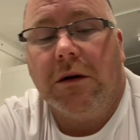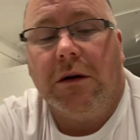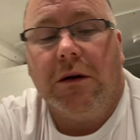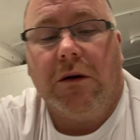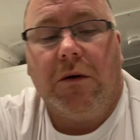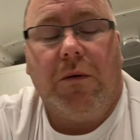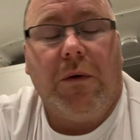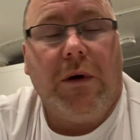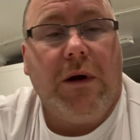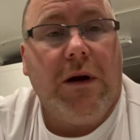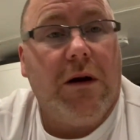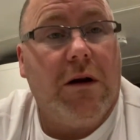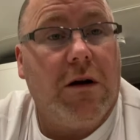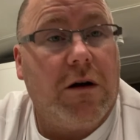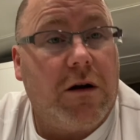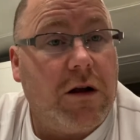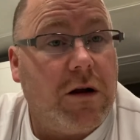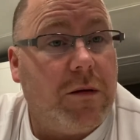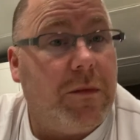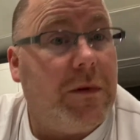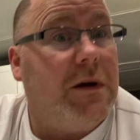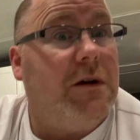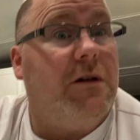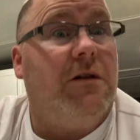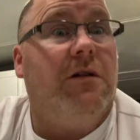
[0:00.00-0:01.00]
We're going
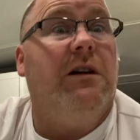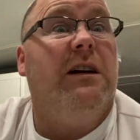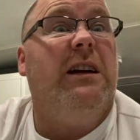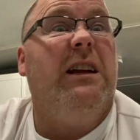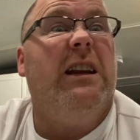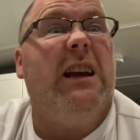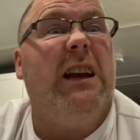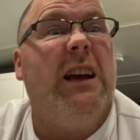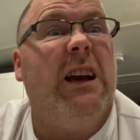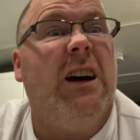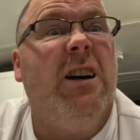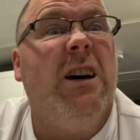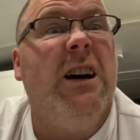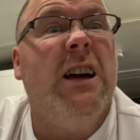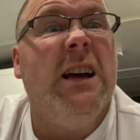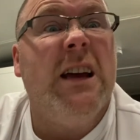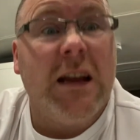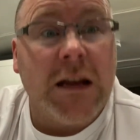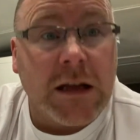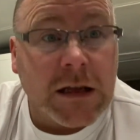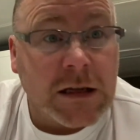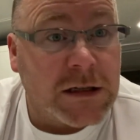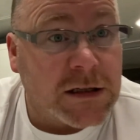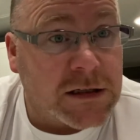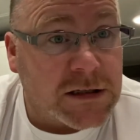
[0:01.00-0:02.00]
to be cleaning
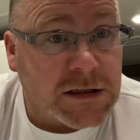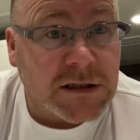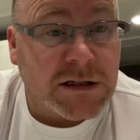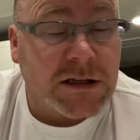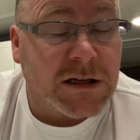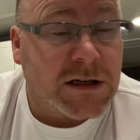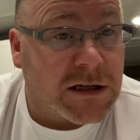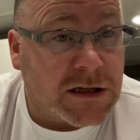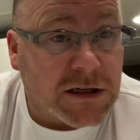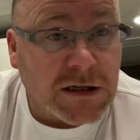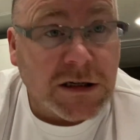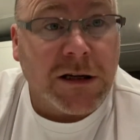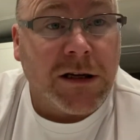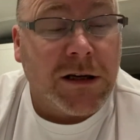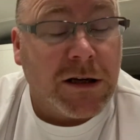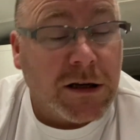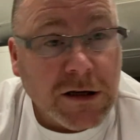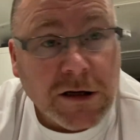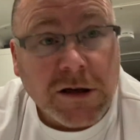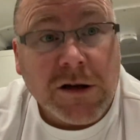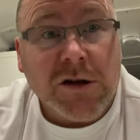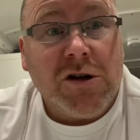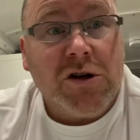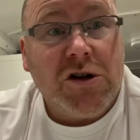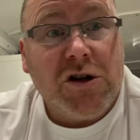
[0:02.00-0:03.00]
linens,
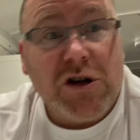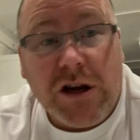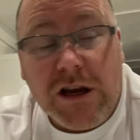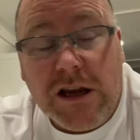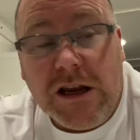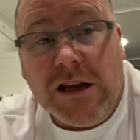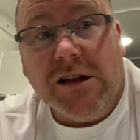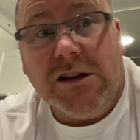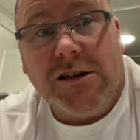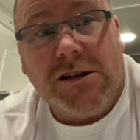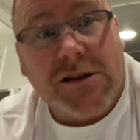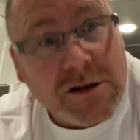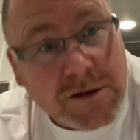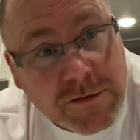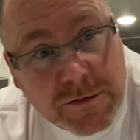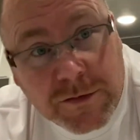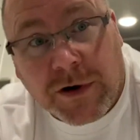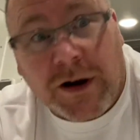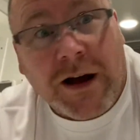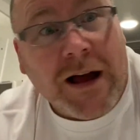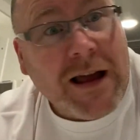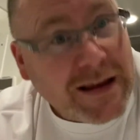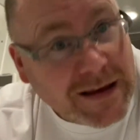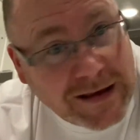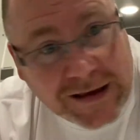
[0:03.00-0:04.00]
sheets, and
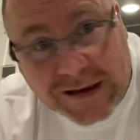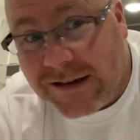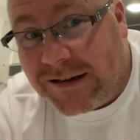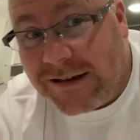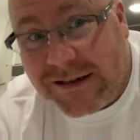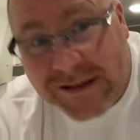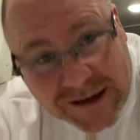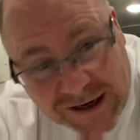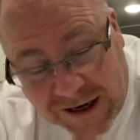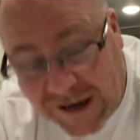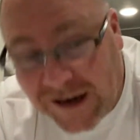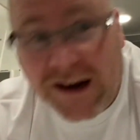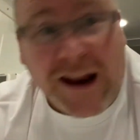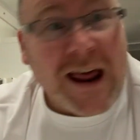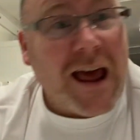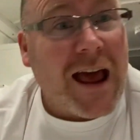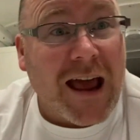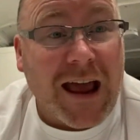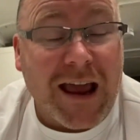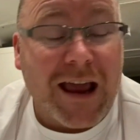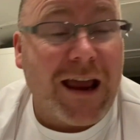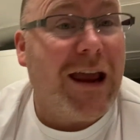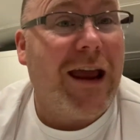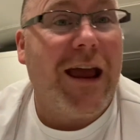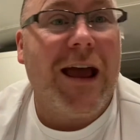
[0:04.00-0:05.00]
blankets
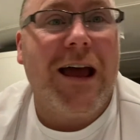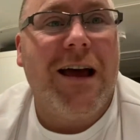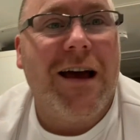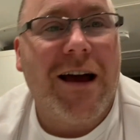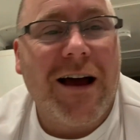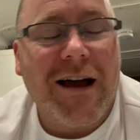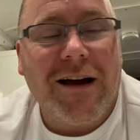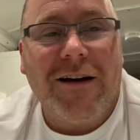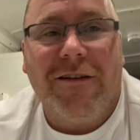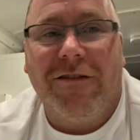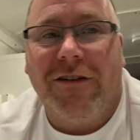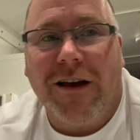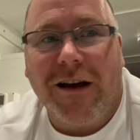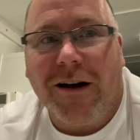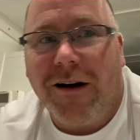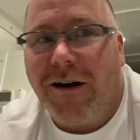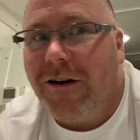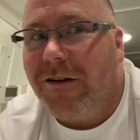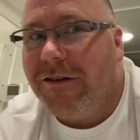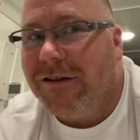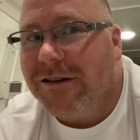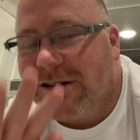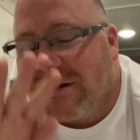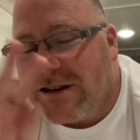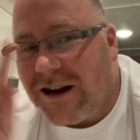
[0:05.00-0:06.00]
today. I've got
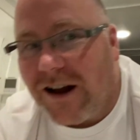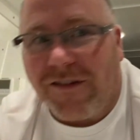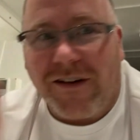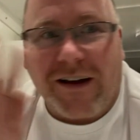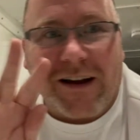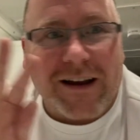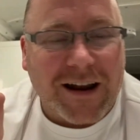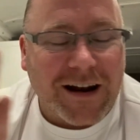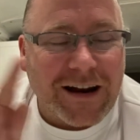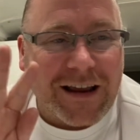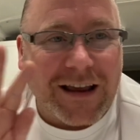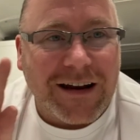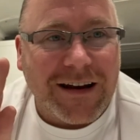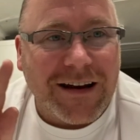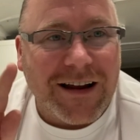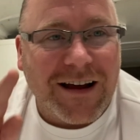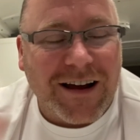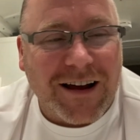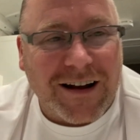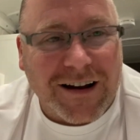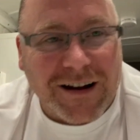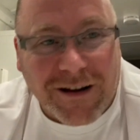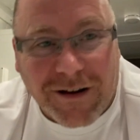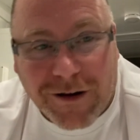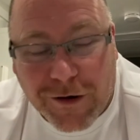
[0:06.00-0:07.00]
all the stuff I got to get
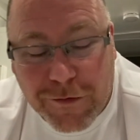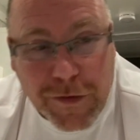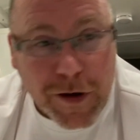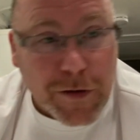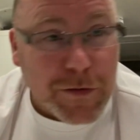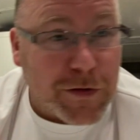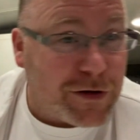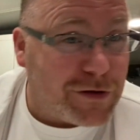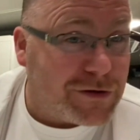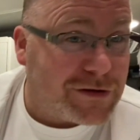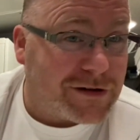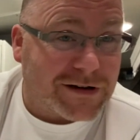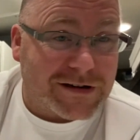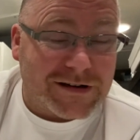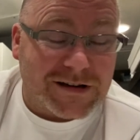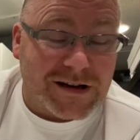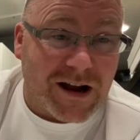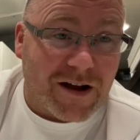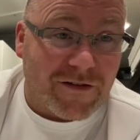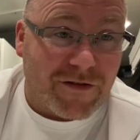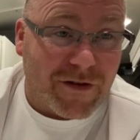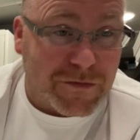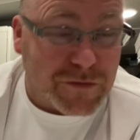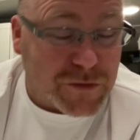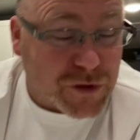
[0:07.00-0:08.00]
done, and all my music
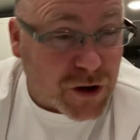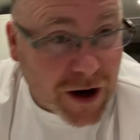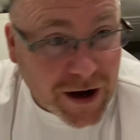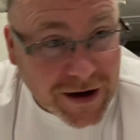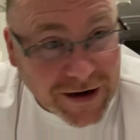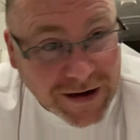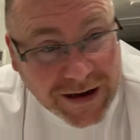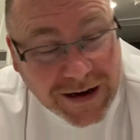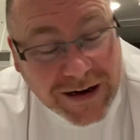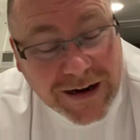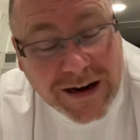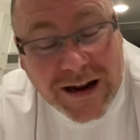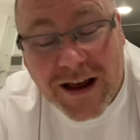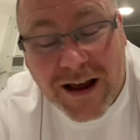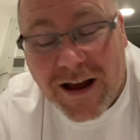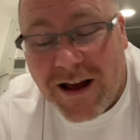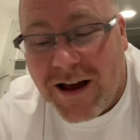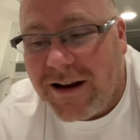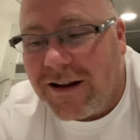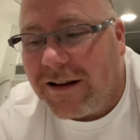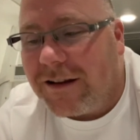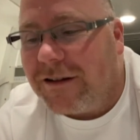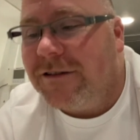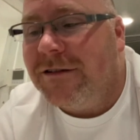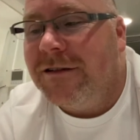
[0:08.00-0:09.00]
stuff I'm trying to get
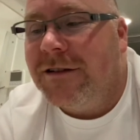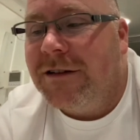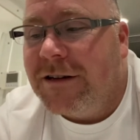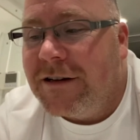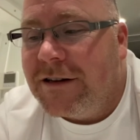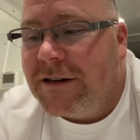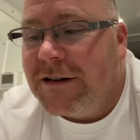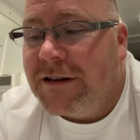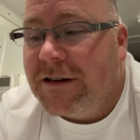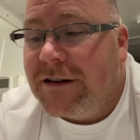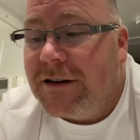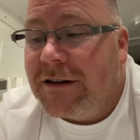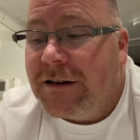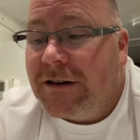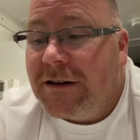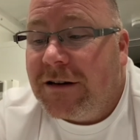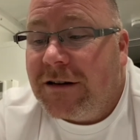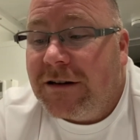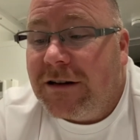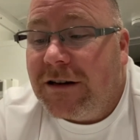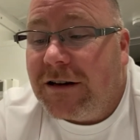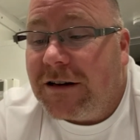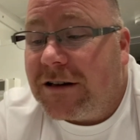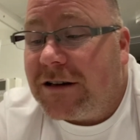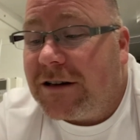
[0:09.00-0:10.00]
done, and
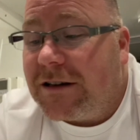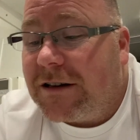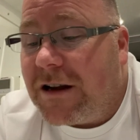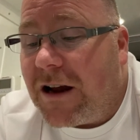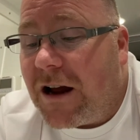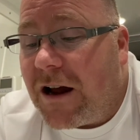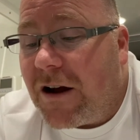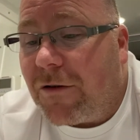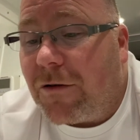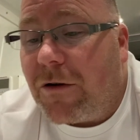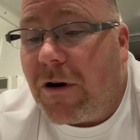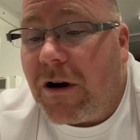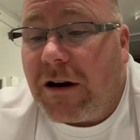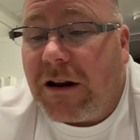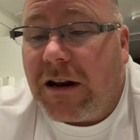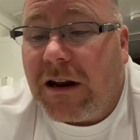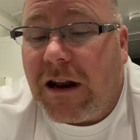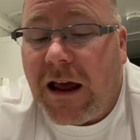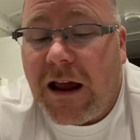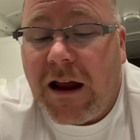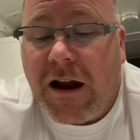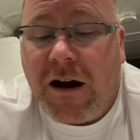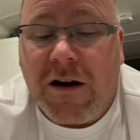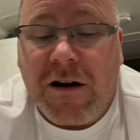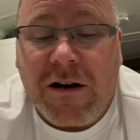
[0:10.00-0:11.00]
just uh, running
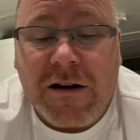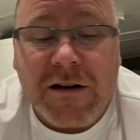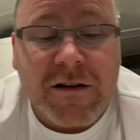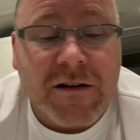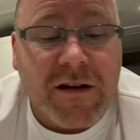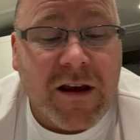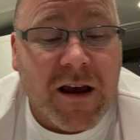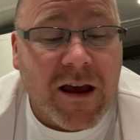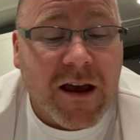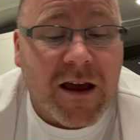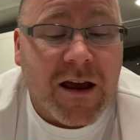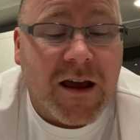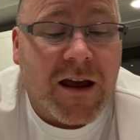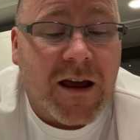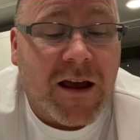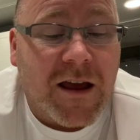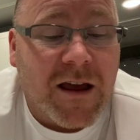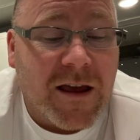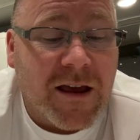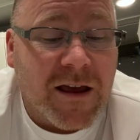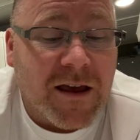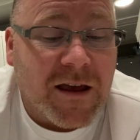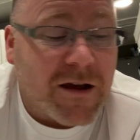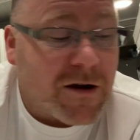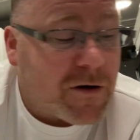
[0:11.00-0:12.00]
errands.
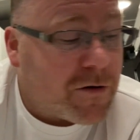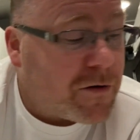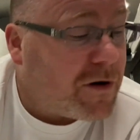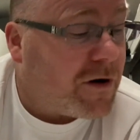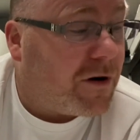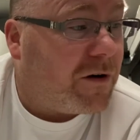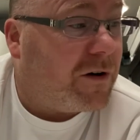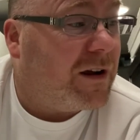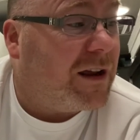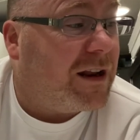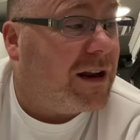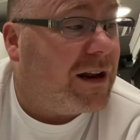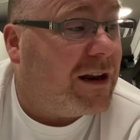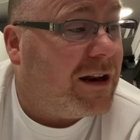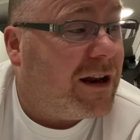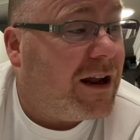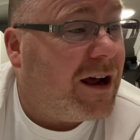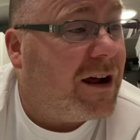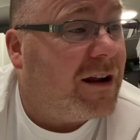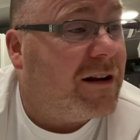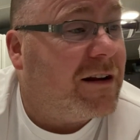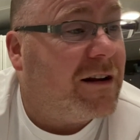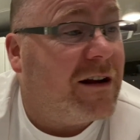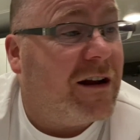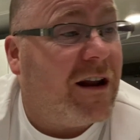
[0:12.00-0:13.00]
We're going to get it
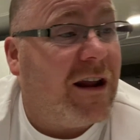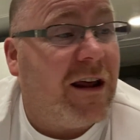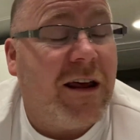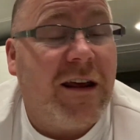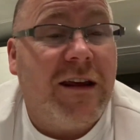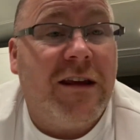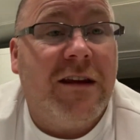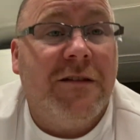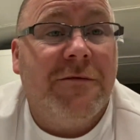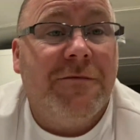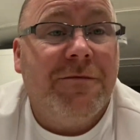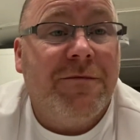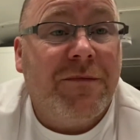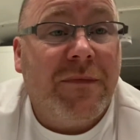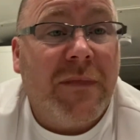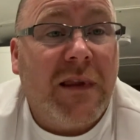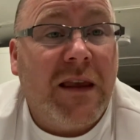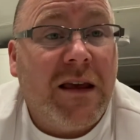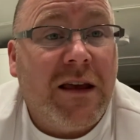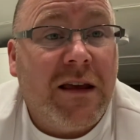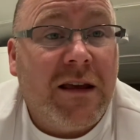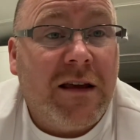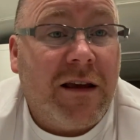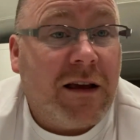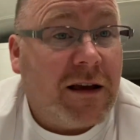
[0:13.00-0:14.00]
done today.
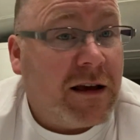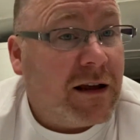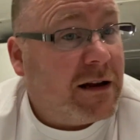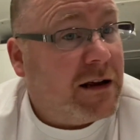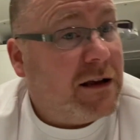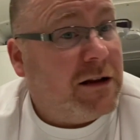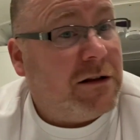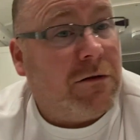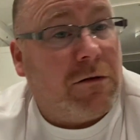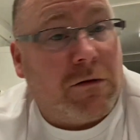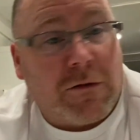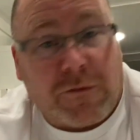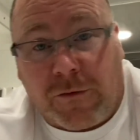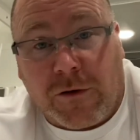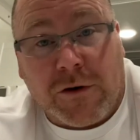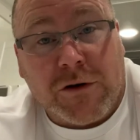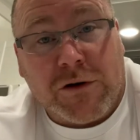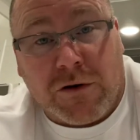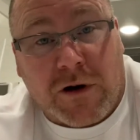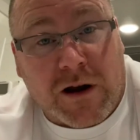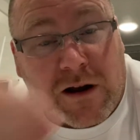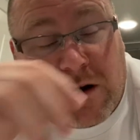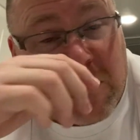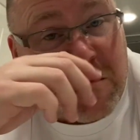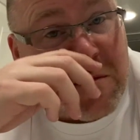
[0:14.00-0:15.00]
Gotta get the
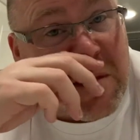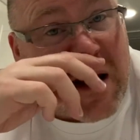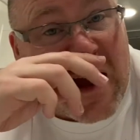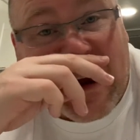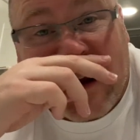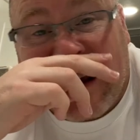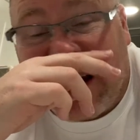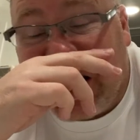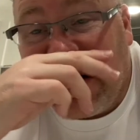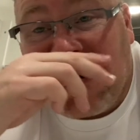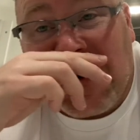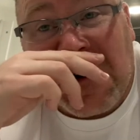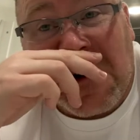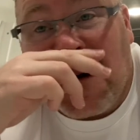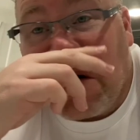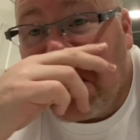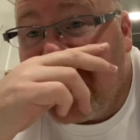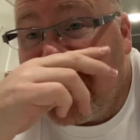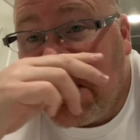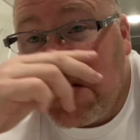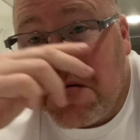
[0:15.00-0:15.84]
refrigerator back in here.